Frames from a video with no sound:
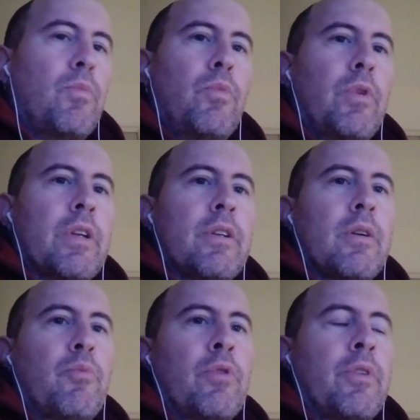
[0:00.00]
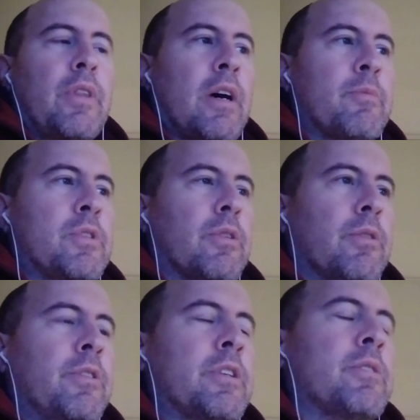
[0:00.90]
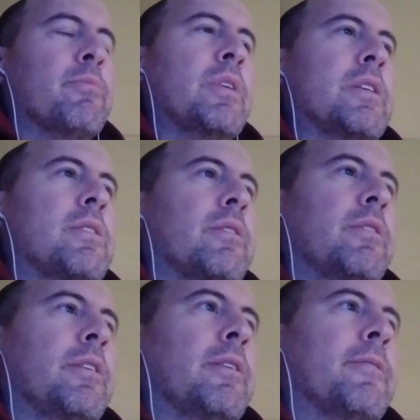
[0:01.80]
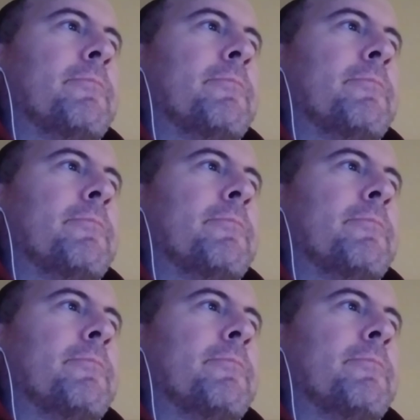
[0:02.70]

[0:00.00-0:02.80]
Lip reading: we ended up with absolutism, basically.